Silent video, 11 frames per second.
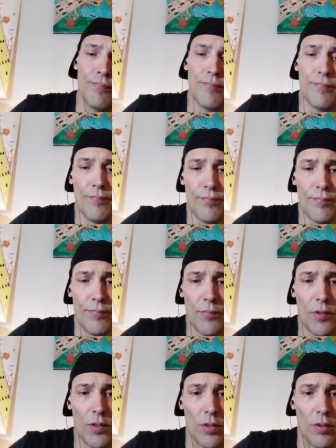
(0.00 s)

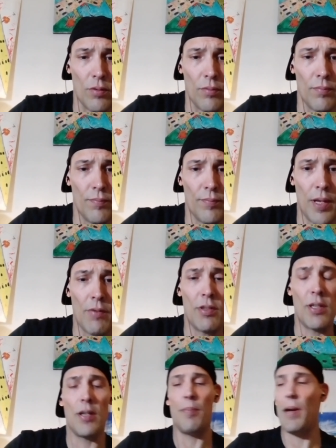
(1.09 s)
So that
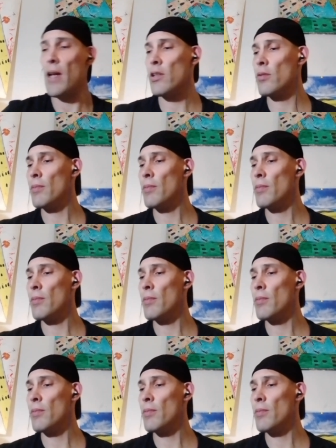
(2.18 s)
was in the past.